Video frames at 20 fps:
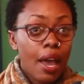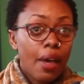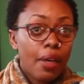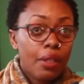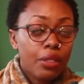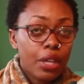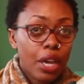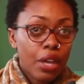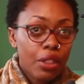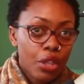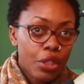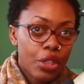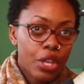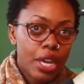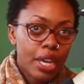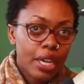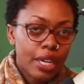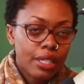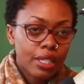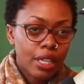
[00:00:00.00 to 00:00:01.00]
The other thing
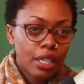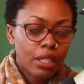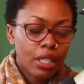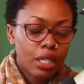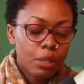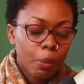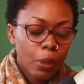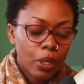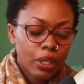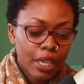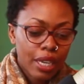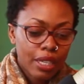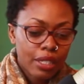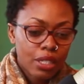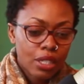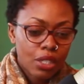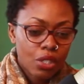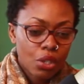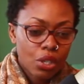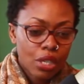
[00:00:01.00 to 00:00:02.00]
is that this podcast is not